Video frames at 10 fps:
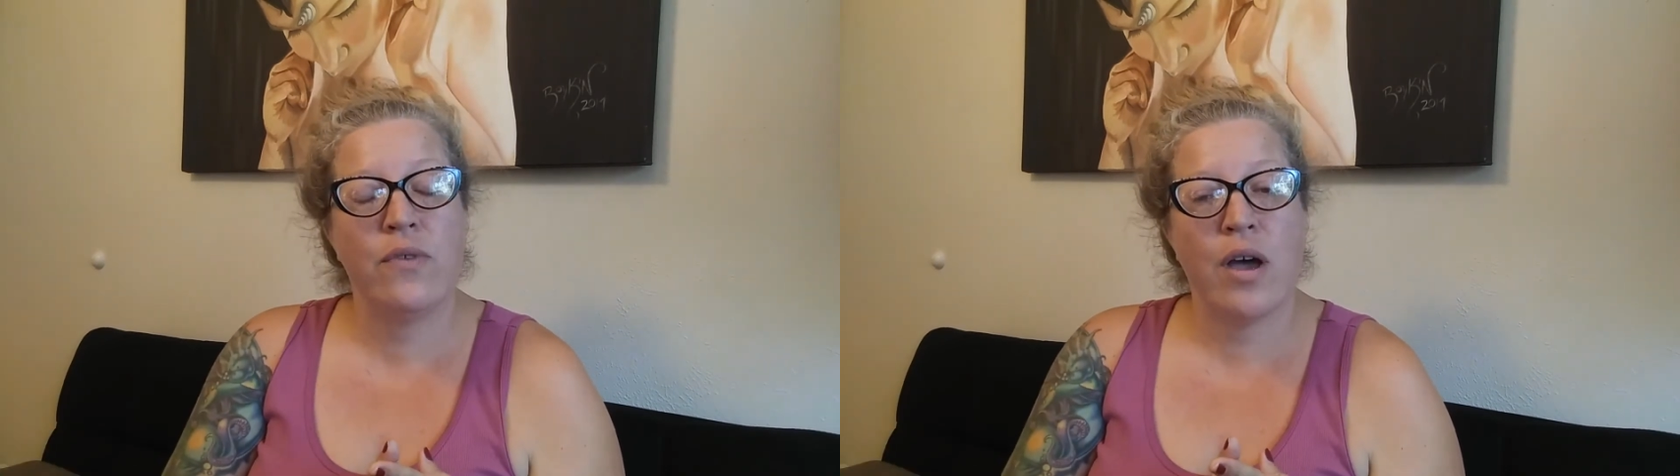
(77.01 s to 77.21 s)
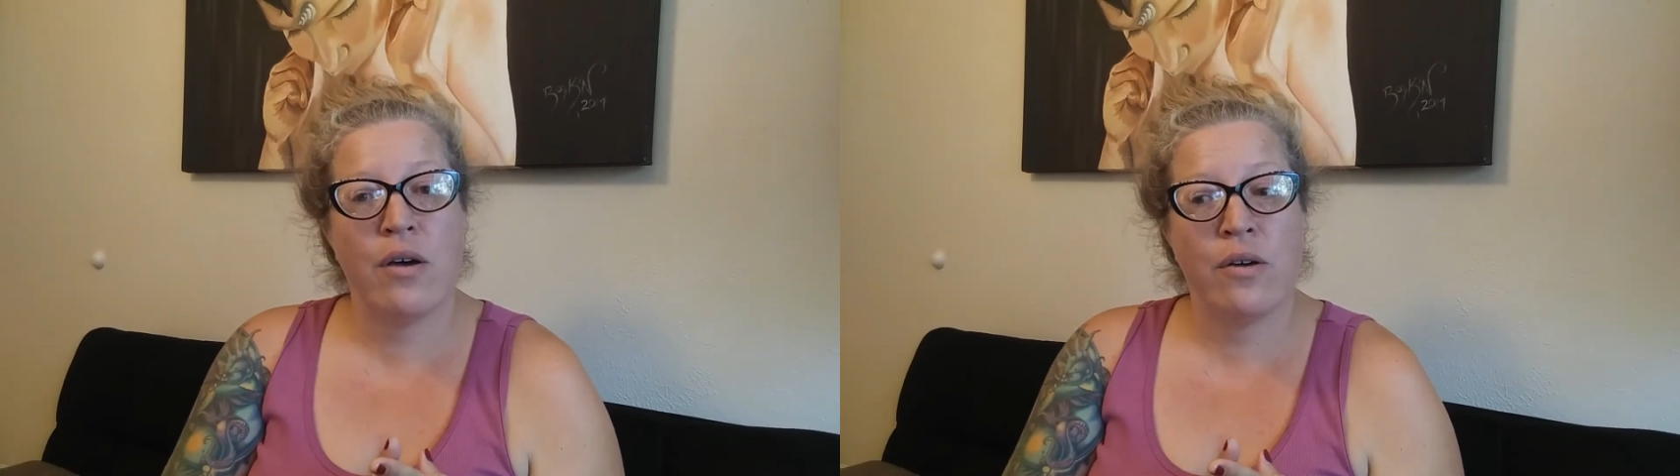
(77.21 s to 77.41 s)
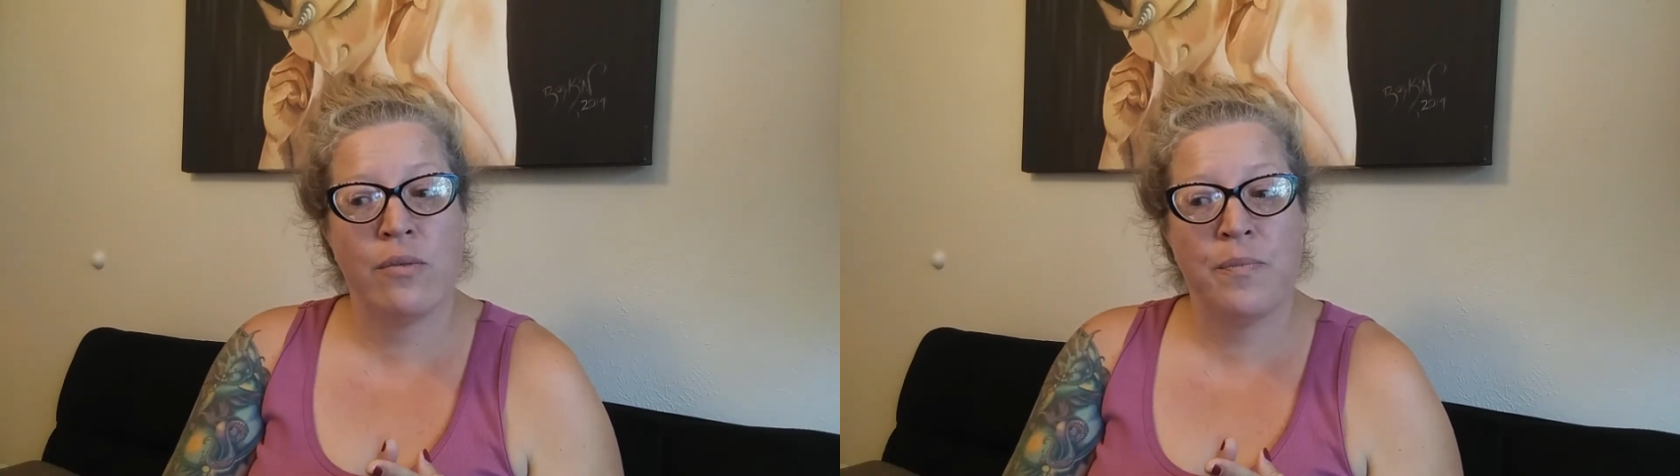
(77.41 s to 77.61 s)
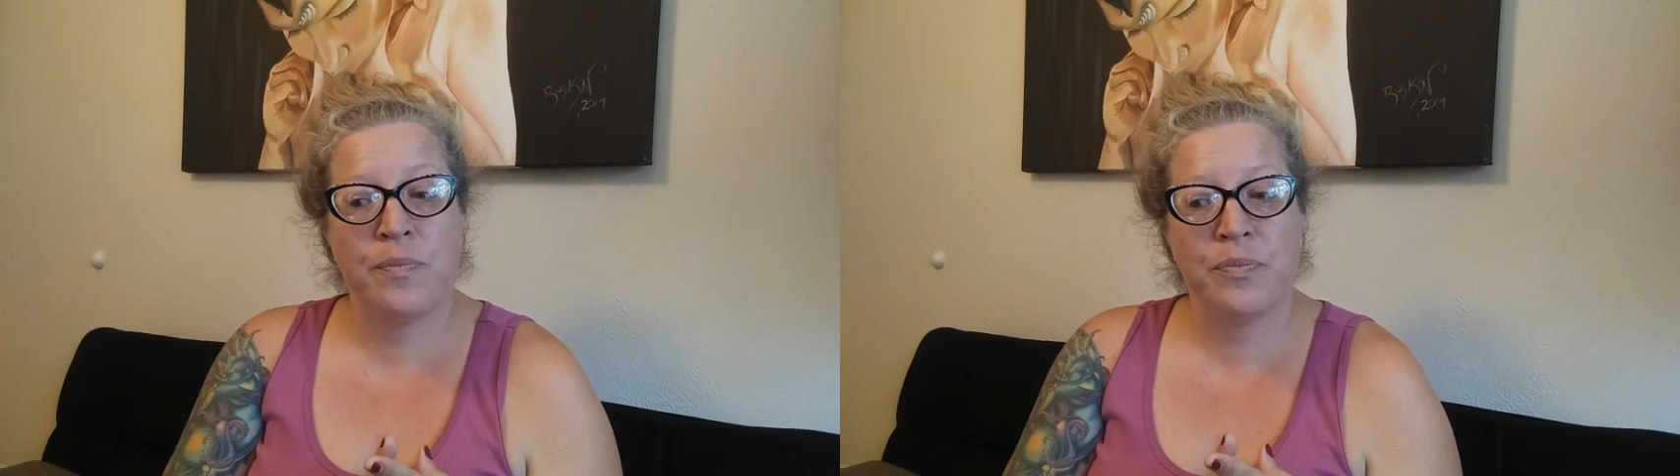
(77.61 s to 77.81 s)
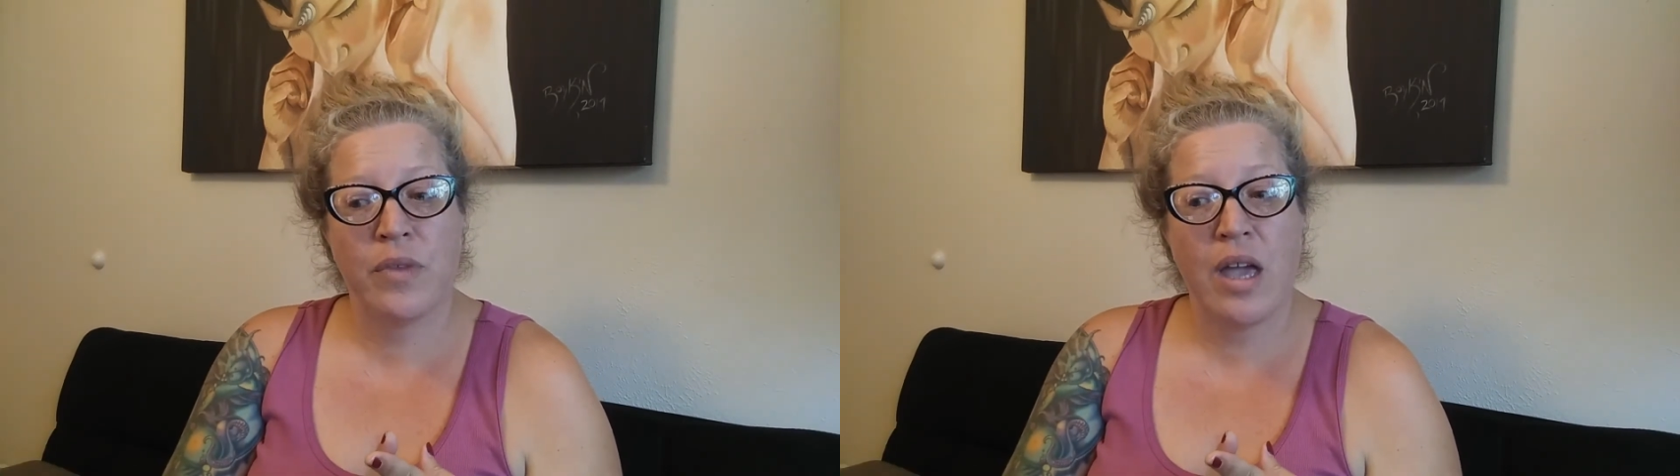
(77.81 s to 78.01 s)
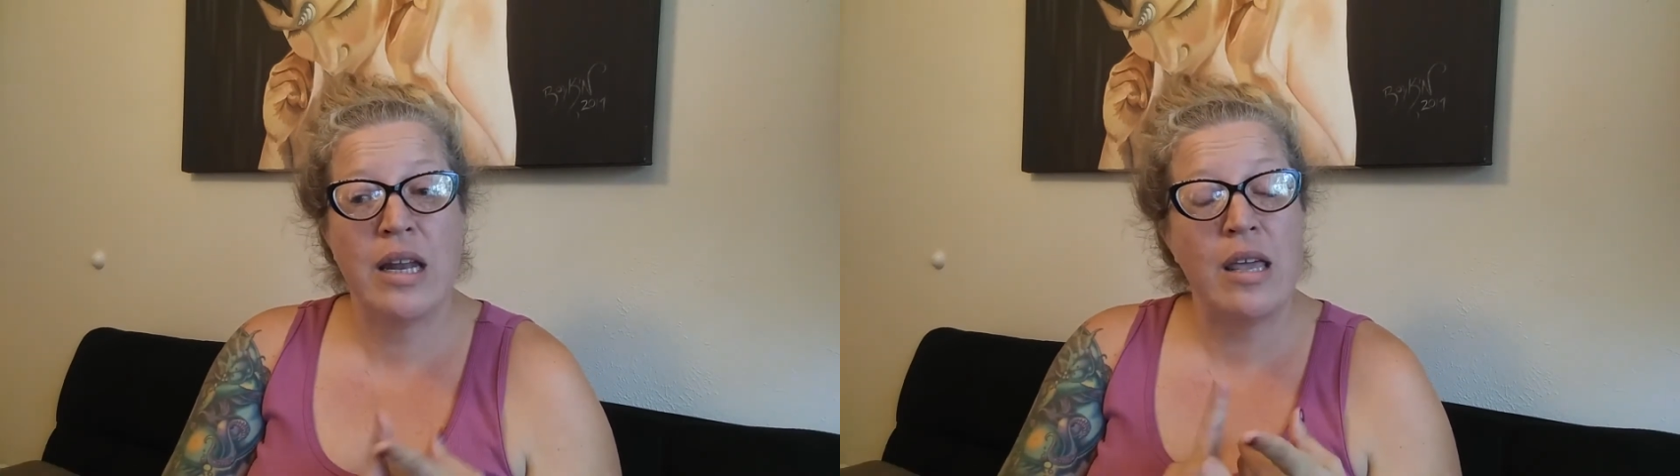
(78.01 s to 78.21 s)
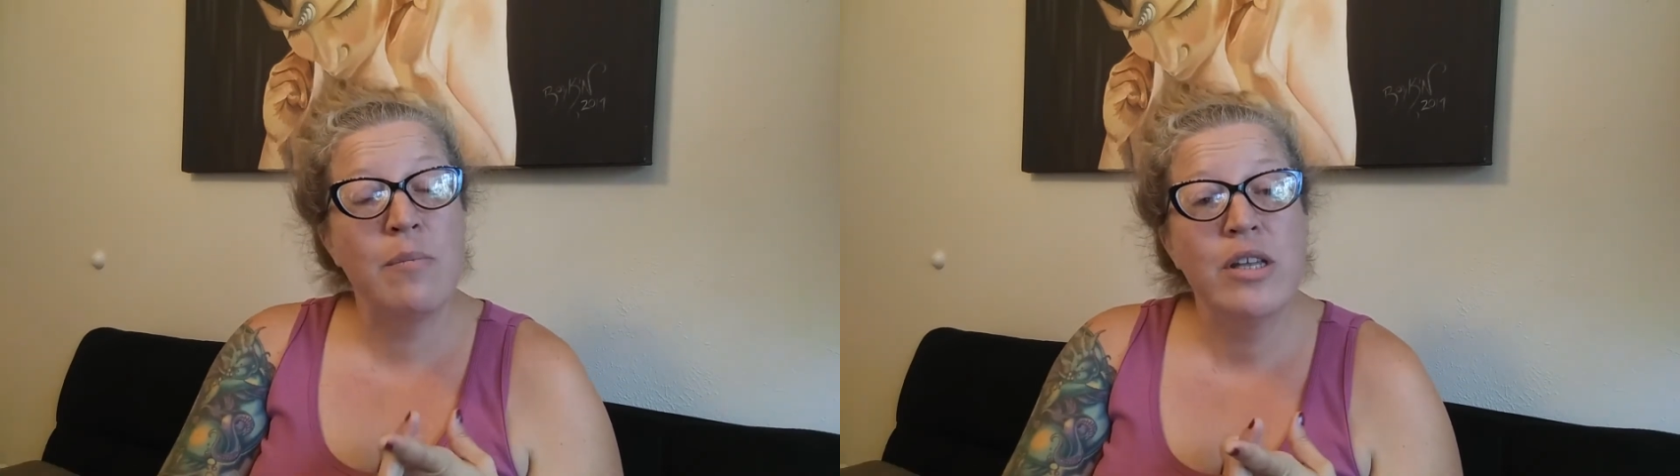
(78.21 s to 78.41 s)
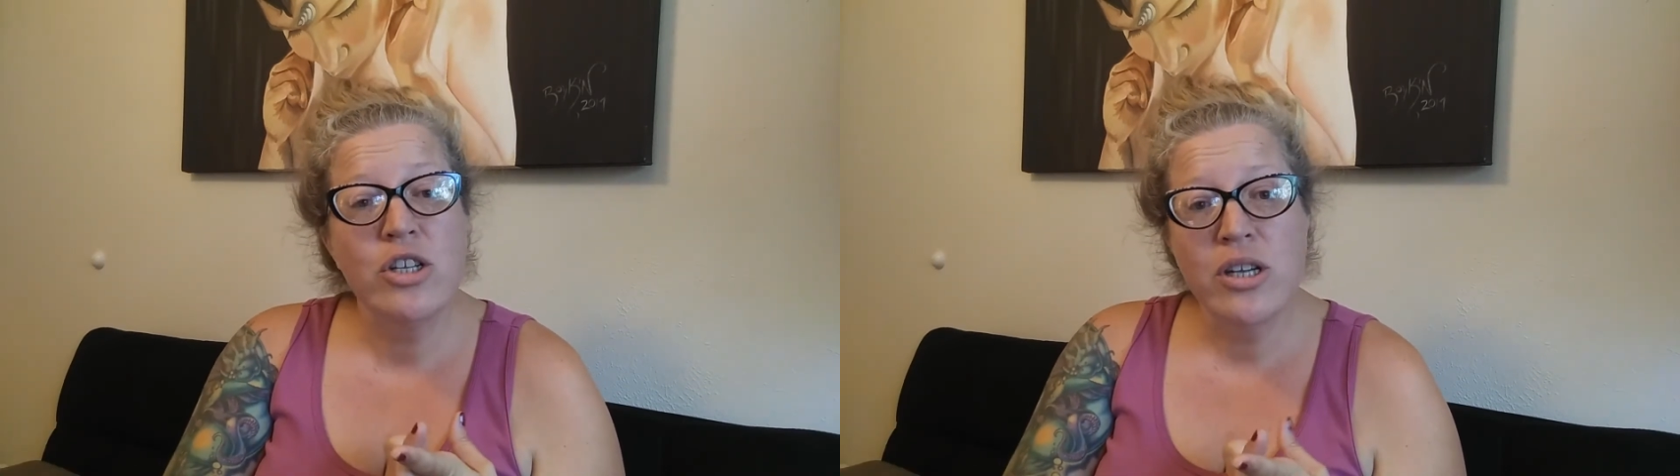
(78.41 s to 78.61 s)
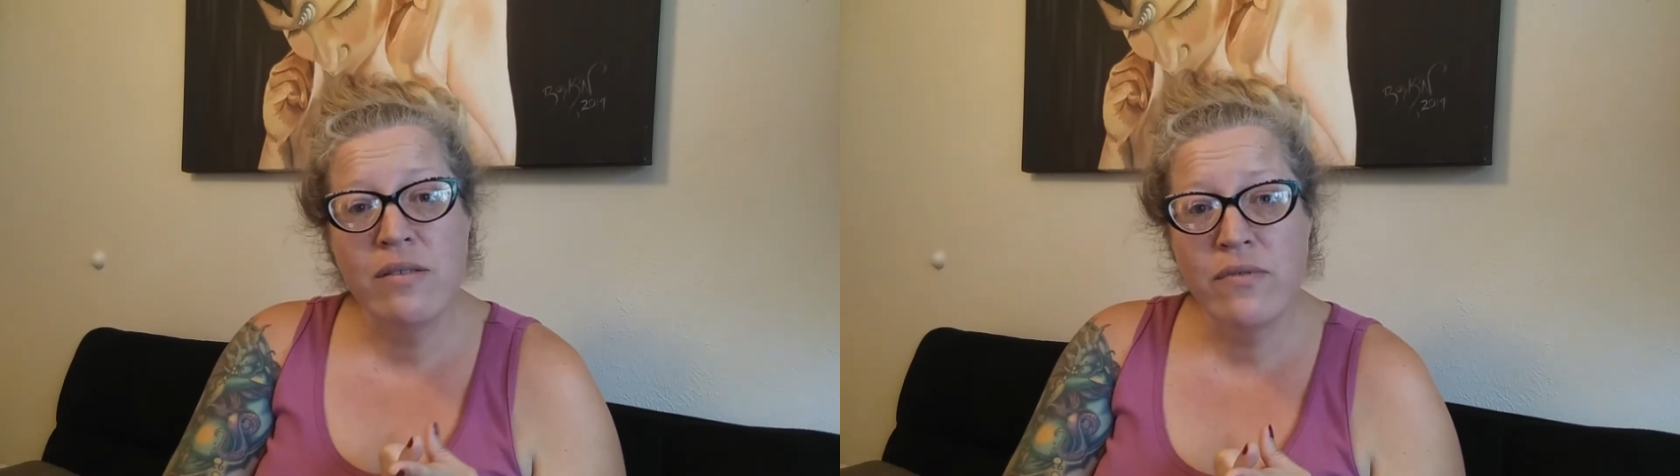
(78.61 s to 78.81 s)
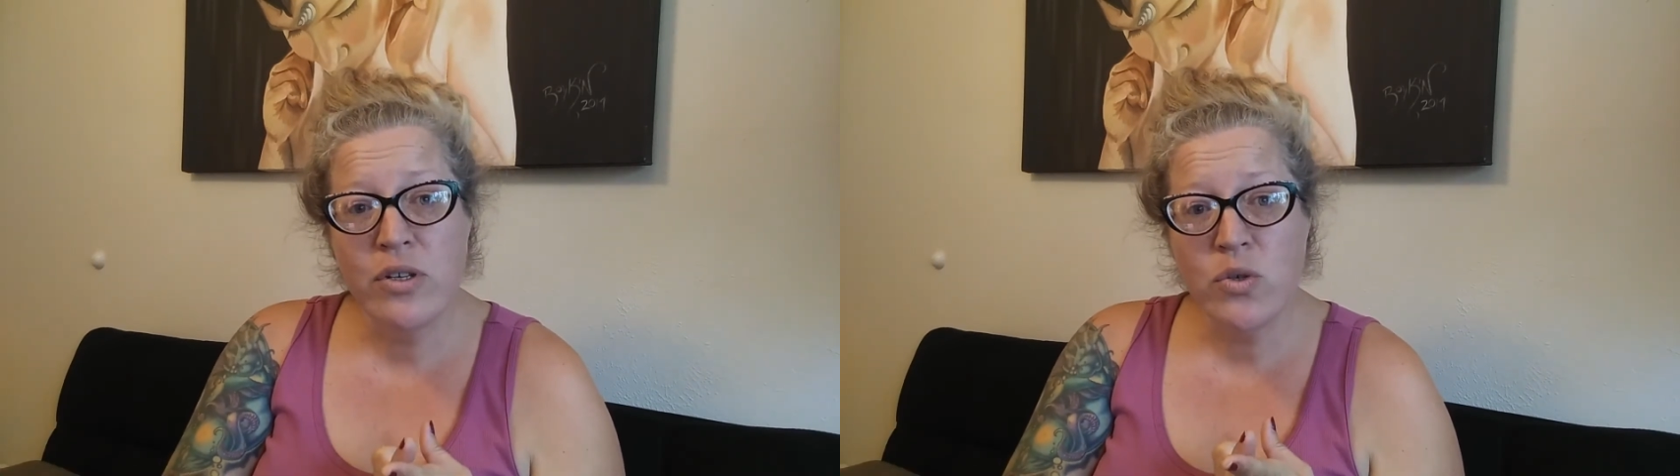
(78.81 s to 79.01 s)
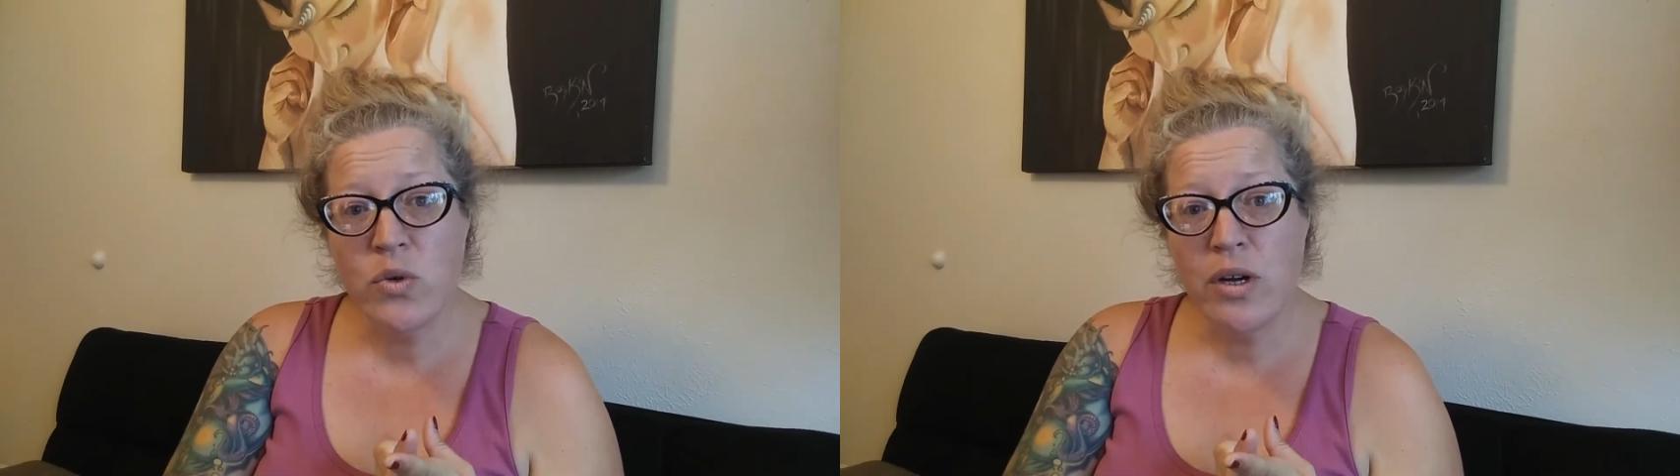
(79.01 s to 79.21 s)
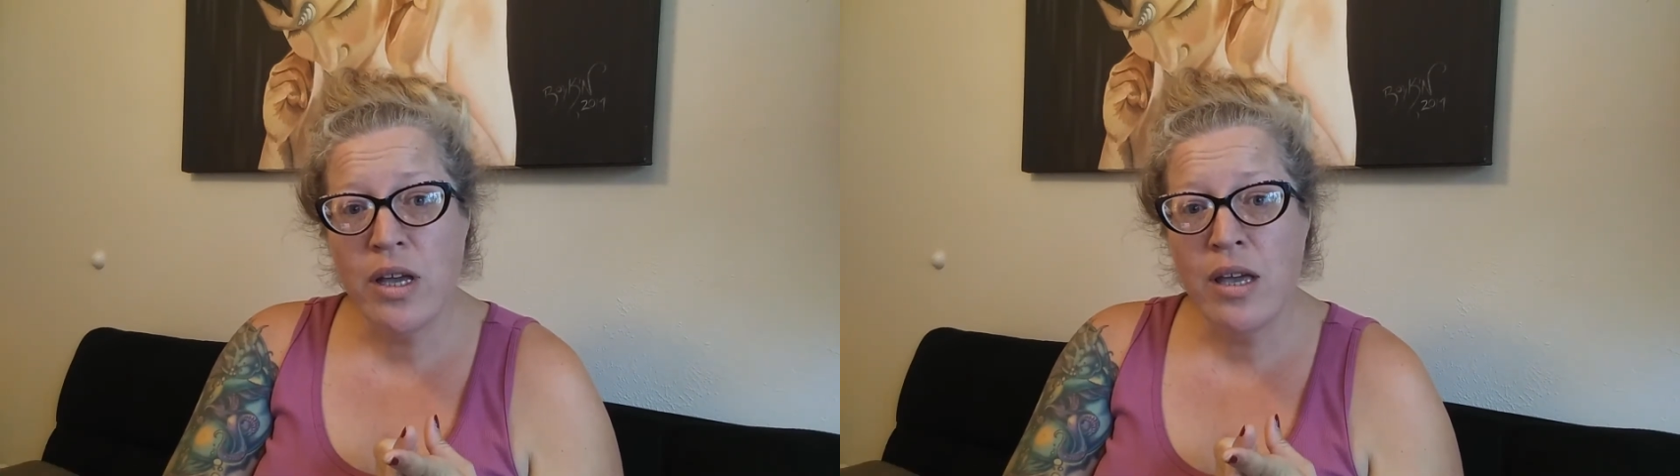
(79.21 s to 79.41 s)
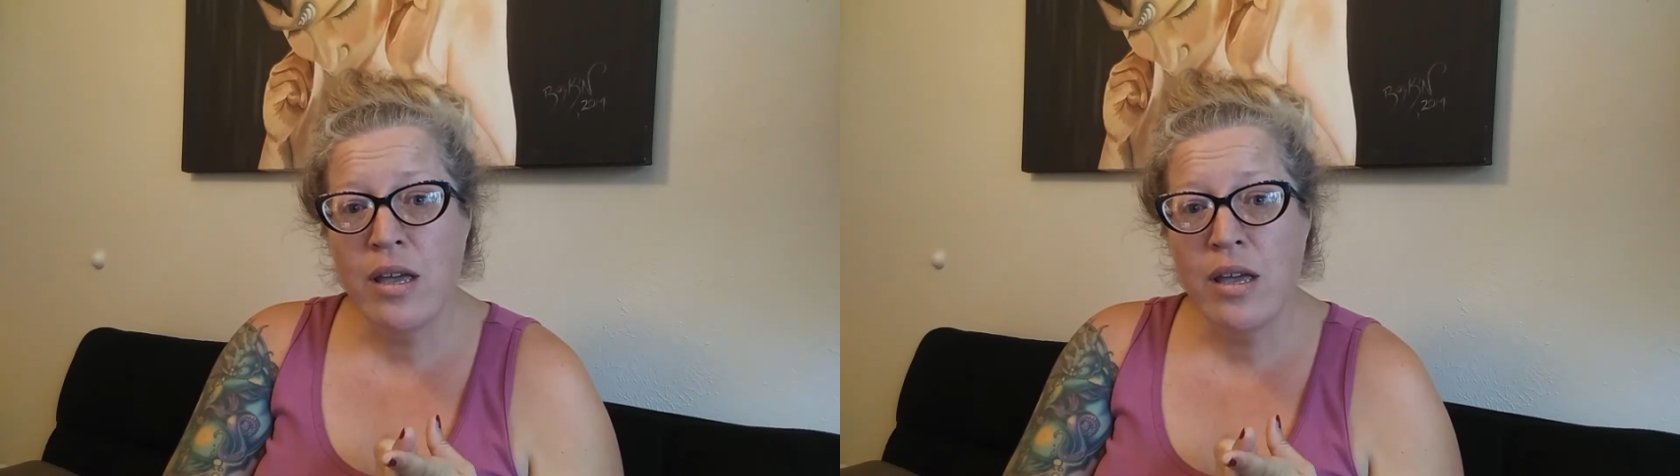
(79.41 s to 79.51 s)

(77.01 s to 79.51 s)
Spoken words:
an image inventory,